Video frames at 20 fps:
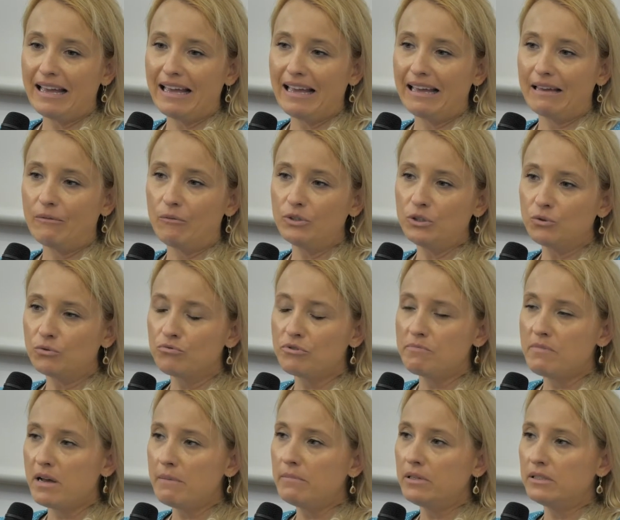We should
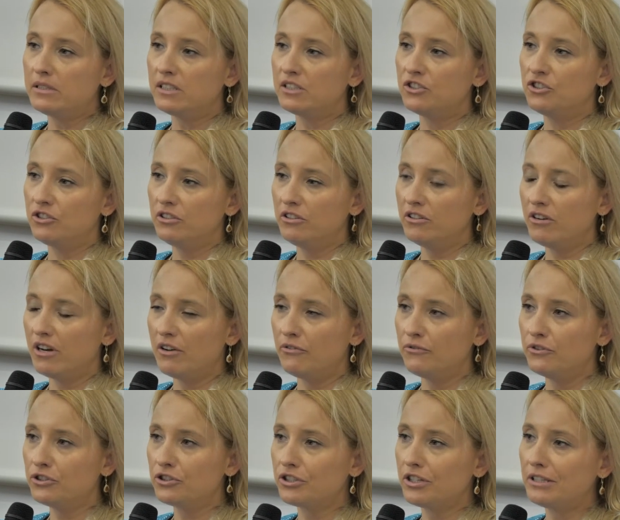remember that Gini
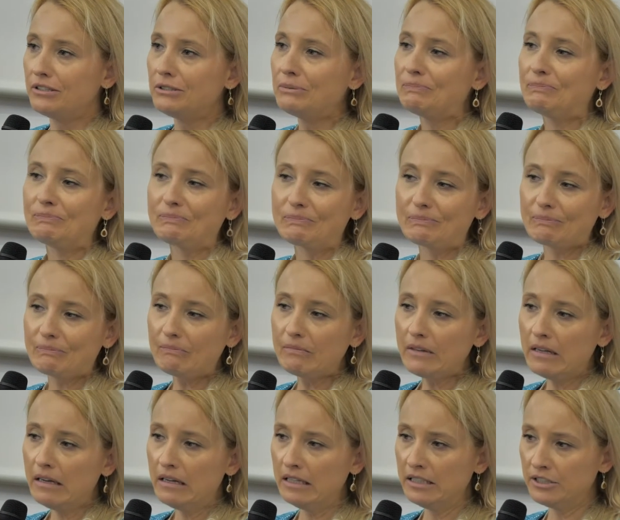coefficient
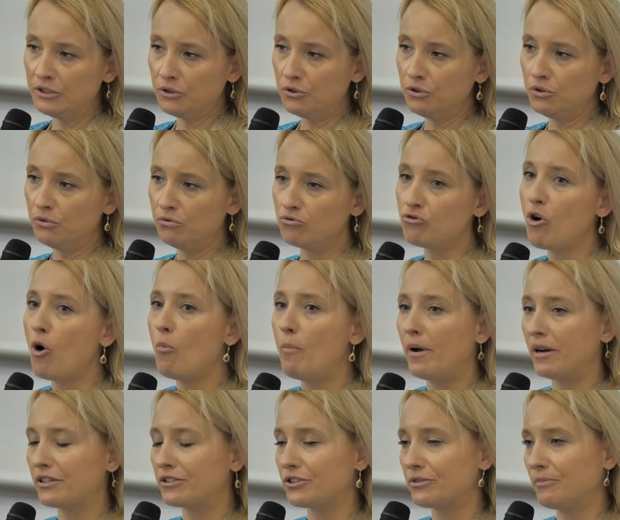has two
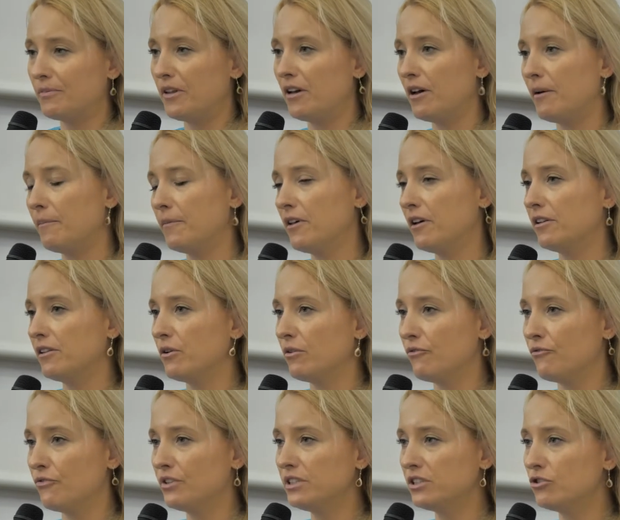drawbacks. The
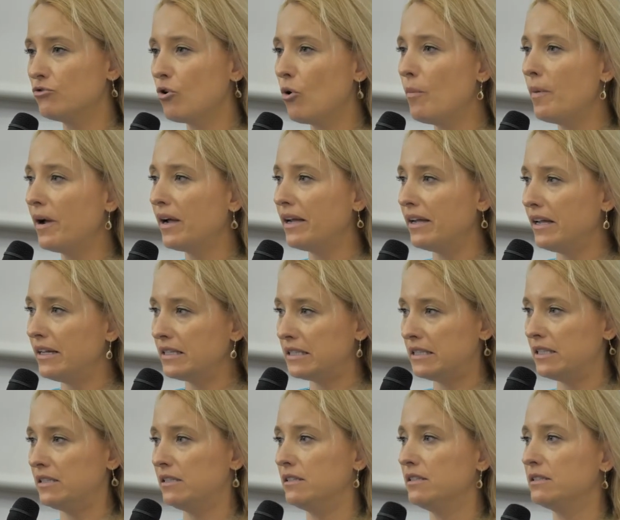first drawback is
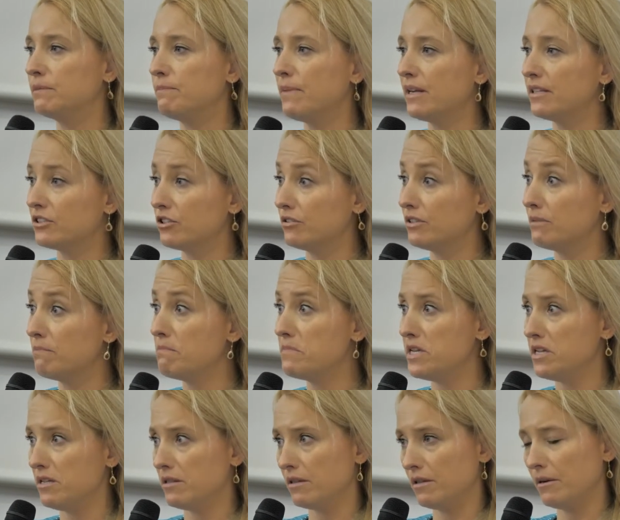that it is based on the
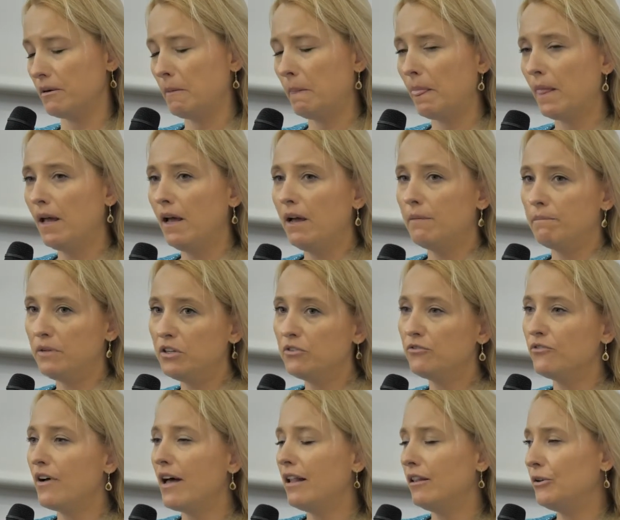mean
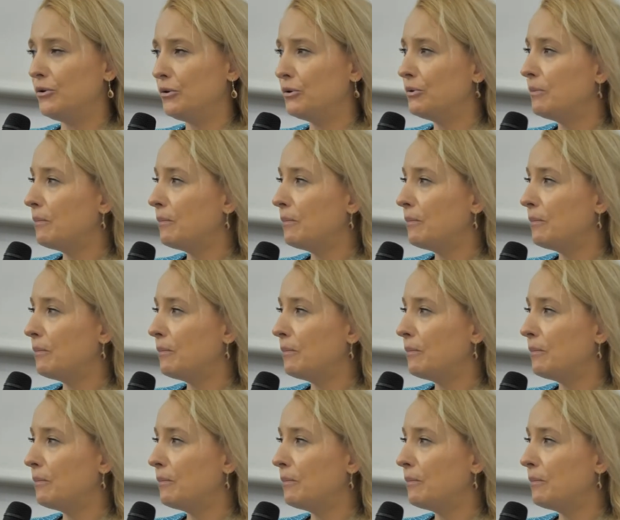value.